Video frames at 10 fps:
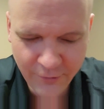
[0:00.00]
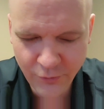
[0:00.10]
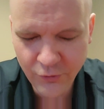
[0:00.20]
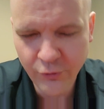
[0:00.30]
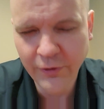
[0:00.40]

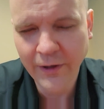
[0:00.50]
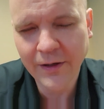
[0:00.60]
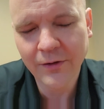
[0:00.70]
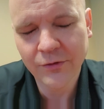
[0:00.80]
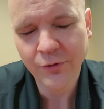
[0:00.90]
do
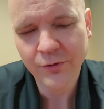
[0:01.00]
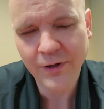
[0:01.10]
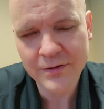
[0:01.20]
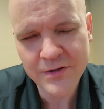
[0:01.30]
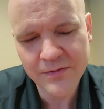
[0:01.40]
like a toe
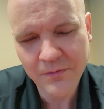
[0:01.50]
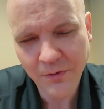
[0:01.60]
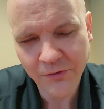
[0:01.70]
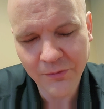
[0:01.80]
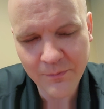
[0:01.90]
touch
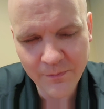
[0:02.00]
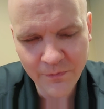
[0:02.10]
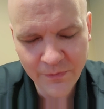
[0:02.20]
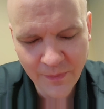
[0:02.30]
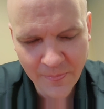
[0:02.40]
with some,
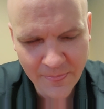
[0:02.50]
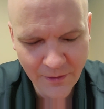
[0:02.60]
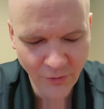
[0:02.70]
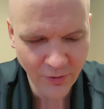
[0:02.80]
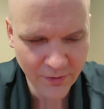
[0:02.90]

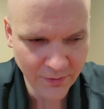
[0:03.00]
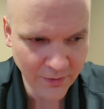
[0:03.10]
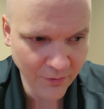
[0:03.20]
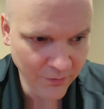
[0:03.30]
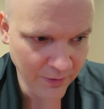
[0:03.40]

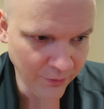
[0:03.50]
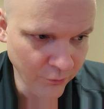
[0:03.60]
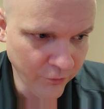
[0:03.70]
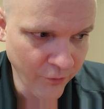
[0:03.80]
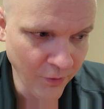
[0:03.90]
and
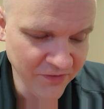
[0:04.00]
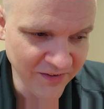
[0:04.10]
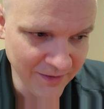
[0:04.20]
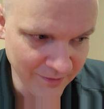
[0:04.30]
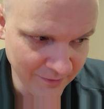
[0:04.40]
don't
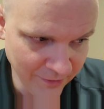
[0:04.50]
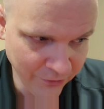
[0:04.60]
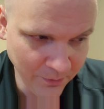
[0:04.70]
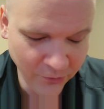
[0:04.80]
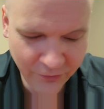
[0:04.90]
force it.
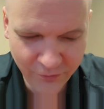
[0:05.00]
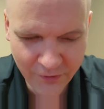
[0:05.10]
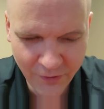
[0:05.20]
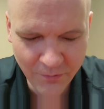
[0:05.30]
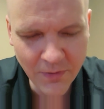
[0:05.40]
It's supposed to
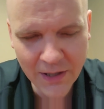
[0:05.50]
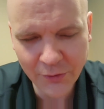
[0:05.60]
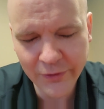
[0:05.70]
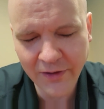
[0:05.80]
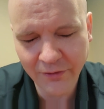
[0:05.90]
feel
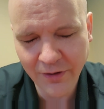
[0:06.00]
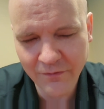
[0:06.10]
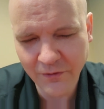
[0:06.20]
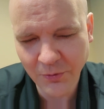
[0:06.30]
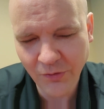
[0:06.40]
mildly
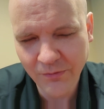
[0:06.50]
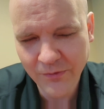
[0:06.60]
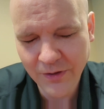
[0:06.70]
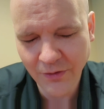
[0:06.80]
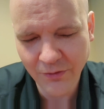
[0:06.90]
uncomfortable,
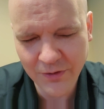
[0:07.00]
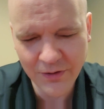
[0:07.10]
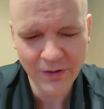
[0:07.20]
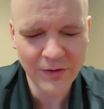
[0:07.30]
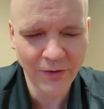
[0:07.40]

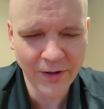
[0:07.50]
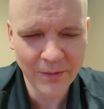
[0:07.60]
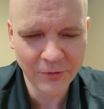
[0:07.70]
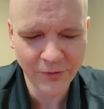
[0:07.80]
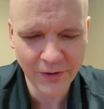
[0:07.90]
in your
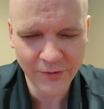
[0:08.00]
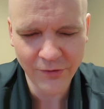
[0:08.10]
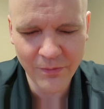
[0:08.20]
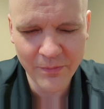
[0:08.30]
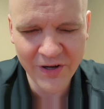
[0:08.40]

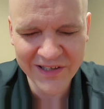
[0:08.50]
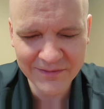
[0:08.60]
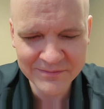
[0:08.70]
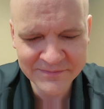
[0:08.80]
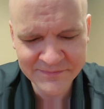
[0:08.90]
hamstrings and your butt.